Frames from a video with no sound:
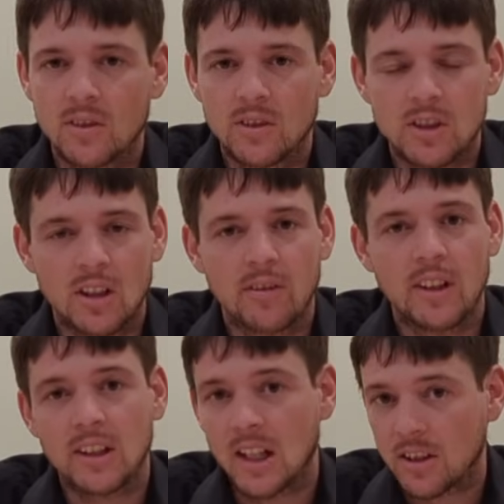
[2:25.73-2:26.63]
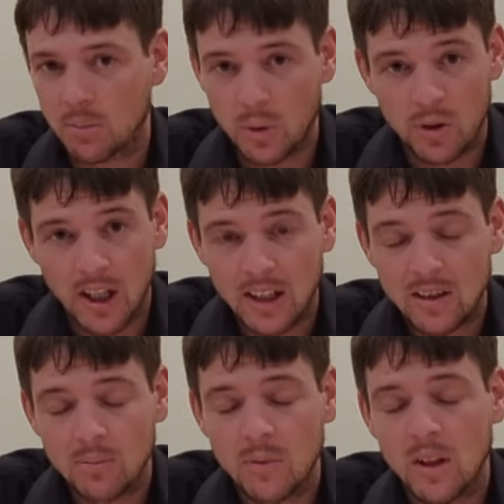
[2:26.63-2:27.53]
stuff like that to protect
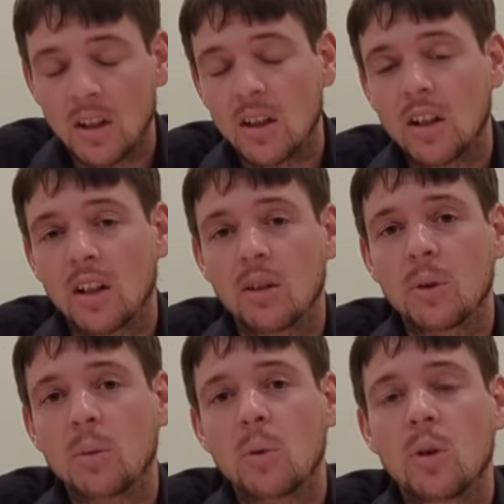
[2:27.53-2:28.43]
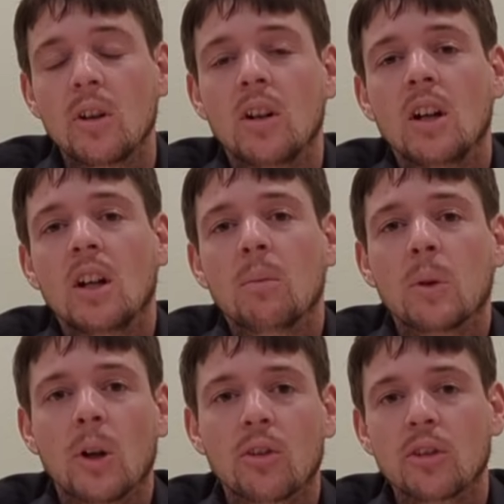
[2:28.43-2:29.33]
them a little bit more. But
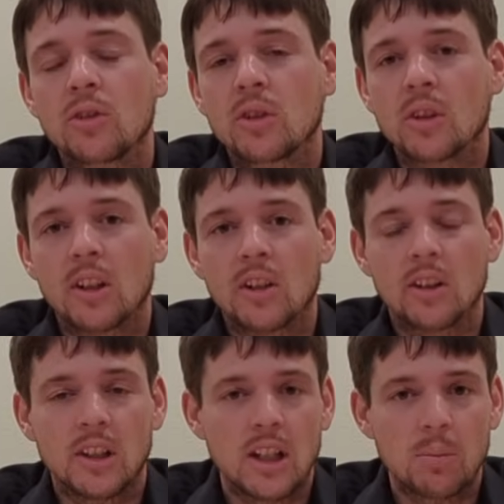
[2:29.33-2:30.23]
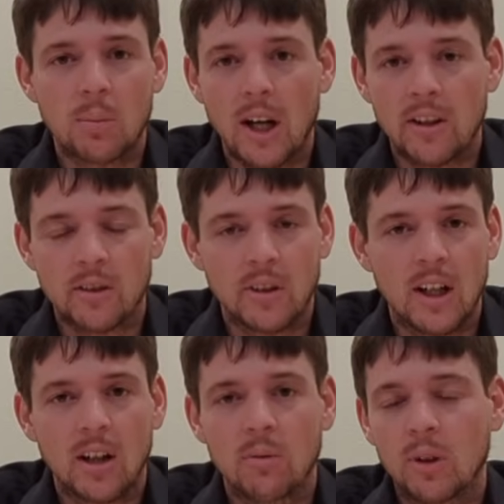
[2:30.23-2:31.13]
also you can literally keep them out of the
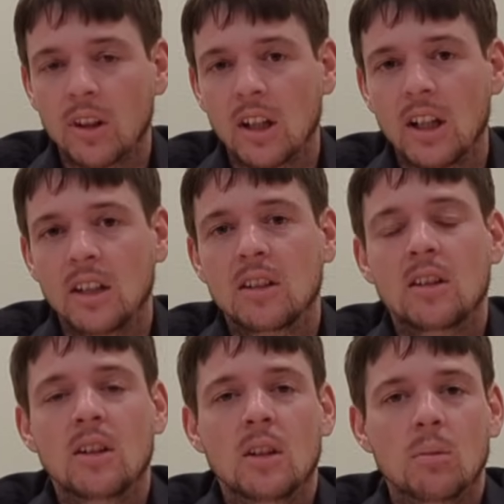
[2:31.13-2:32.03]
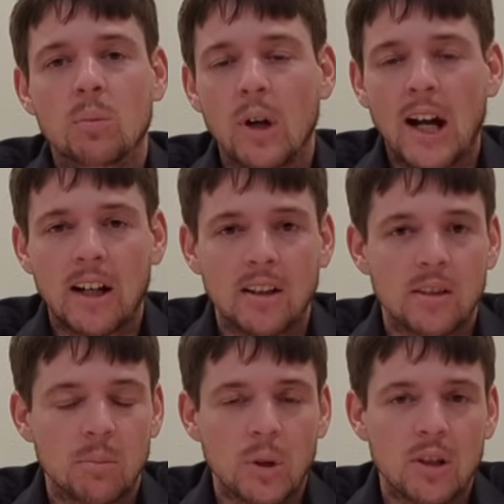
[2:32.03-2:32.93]
ground with like bracket
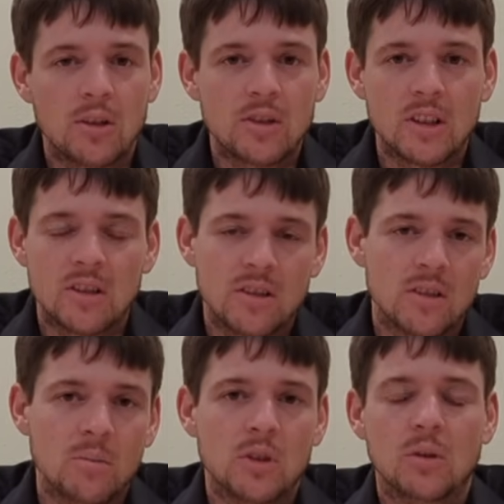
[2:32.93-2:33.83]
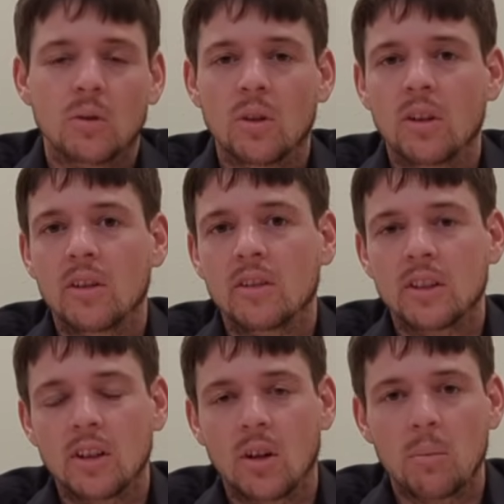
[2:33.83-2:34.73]
and pier systems, or
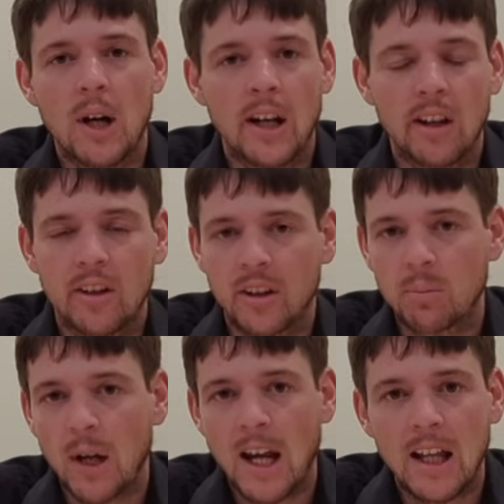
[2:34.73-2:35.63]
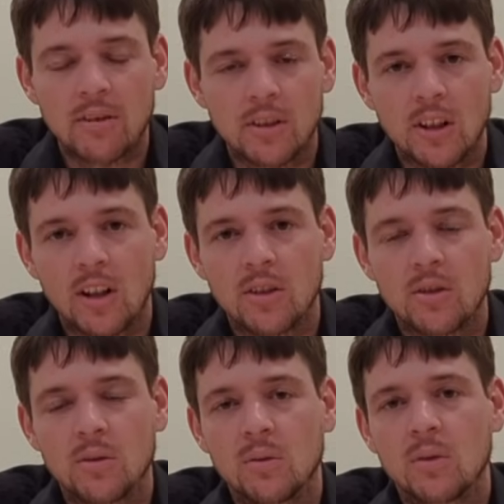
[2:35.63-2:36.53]
a monolithic pad if you're going to
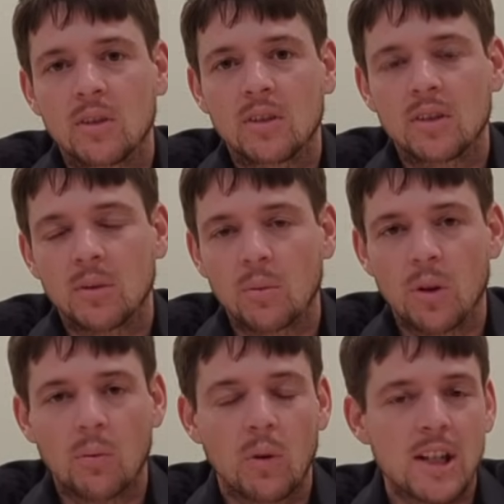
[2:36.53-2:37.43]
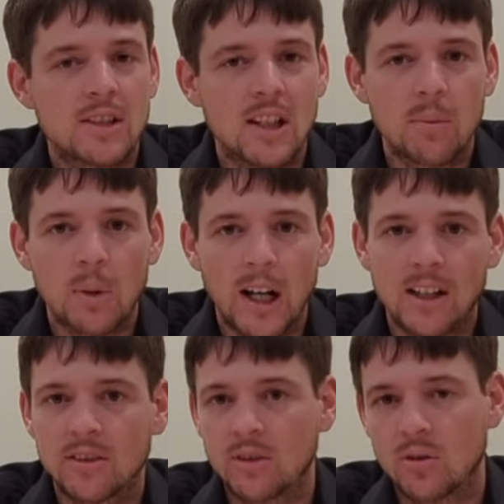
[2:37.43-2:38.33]
do with a wet set
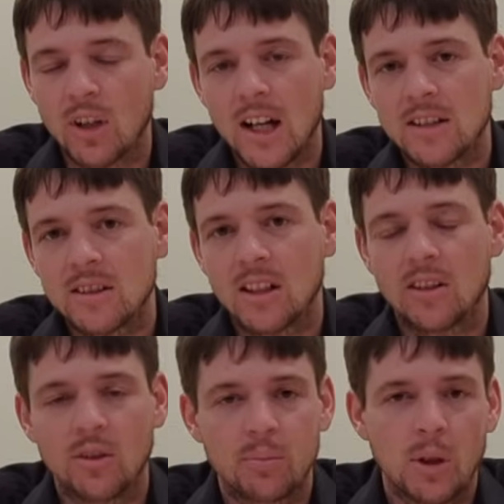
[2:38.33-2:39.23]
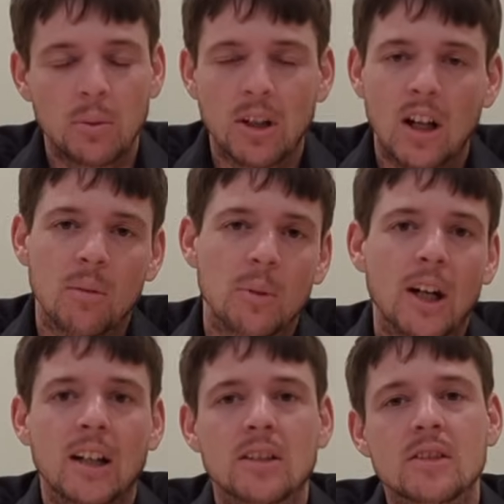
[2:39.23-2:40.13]
brackets or dry set, those permacolumn
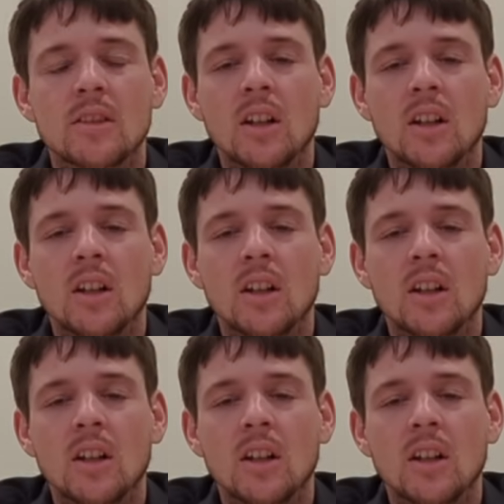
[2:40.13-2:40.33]
brackets.